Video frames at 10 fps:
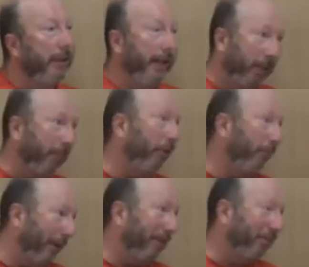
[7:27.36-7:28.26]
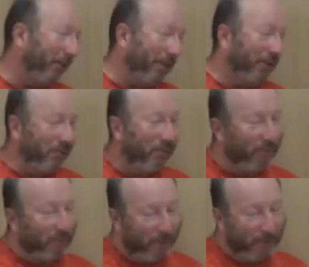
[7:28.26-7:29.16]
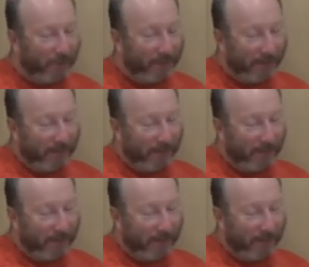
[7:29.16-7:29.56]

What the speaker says: again, I'm going back to prior to the war, of course, but